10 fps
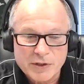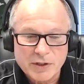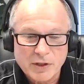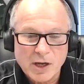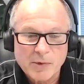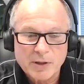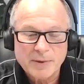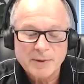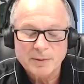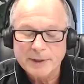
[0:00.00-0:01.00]
to like-minded
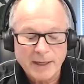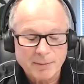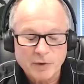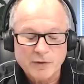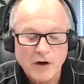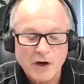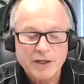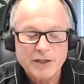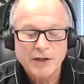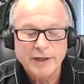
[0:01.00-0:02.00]
people. But yep, you'll find
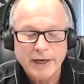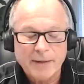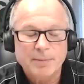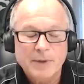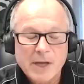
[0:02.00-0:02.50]
us on the net.